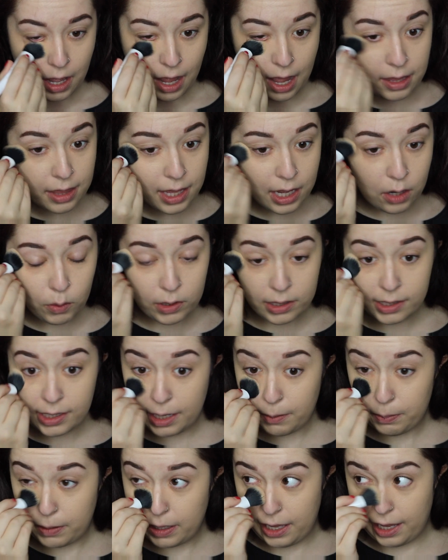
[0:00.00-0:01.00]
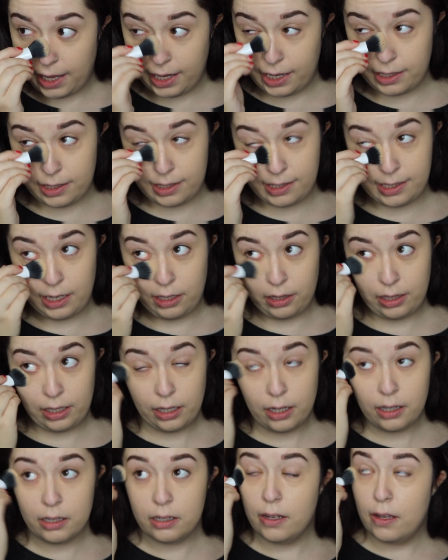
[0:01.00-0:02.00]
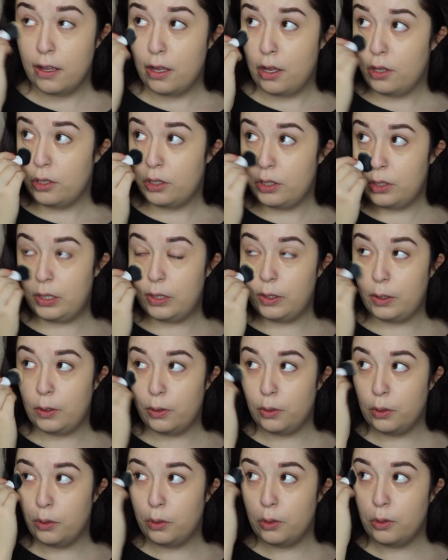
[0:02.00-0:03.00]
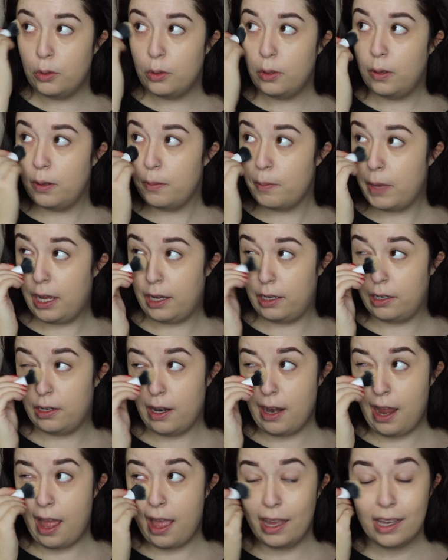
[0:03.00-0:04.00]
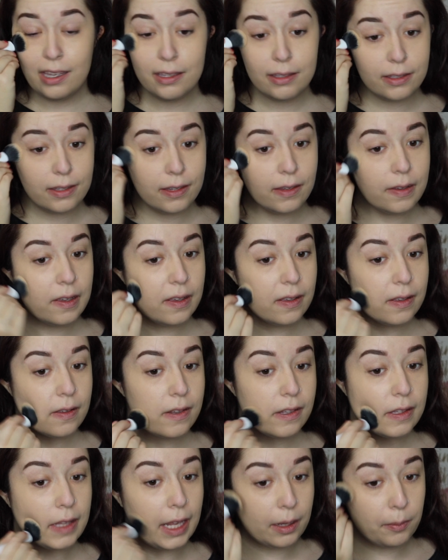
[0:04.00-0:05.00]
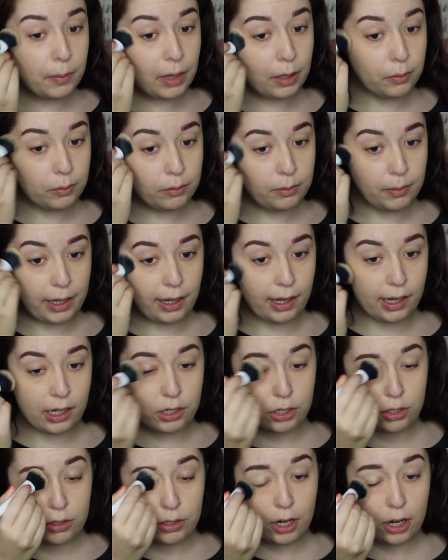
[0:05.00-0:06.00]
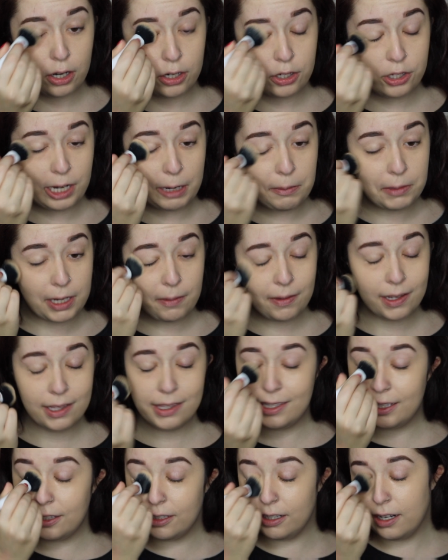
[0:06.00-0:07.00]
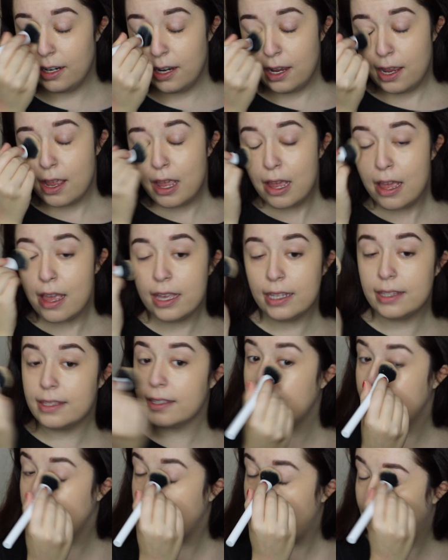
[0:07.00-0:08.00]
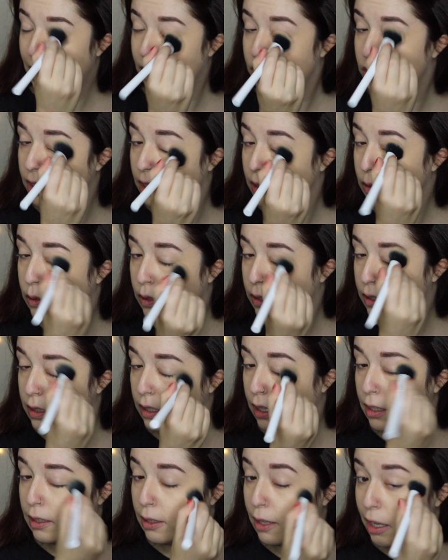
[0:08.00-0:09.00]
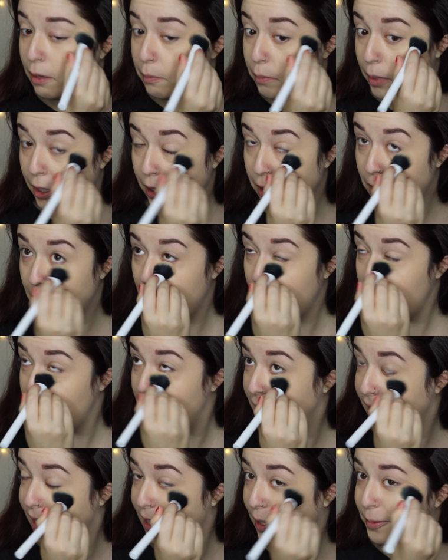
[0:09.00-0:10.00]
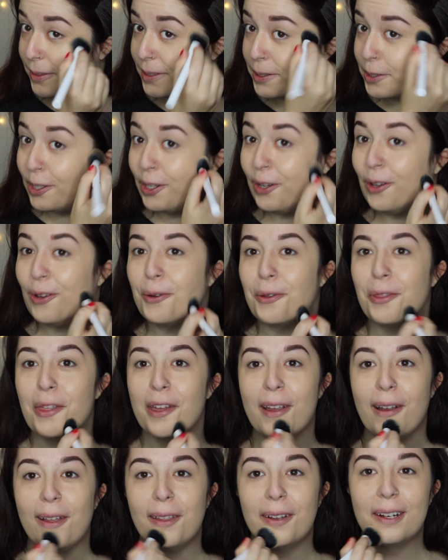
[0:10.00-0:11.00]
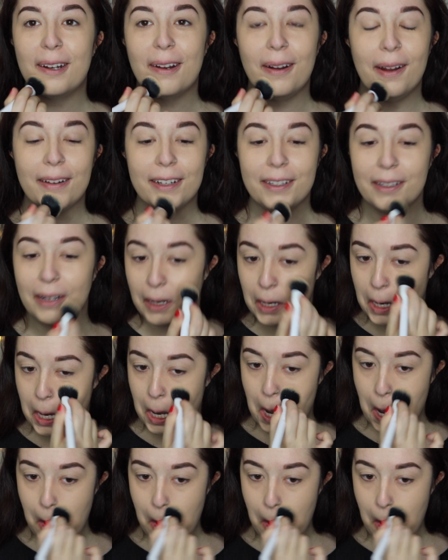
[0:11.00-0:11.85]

I think once I apply concealer to my under eyes, like my Tarte Shape Tape concealer, it's gonna actually look a lot better when it comes to the color corrector.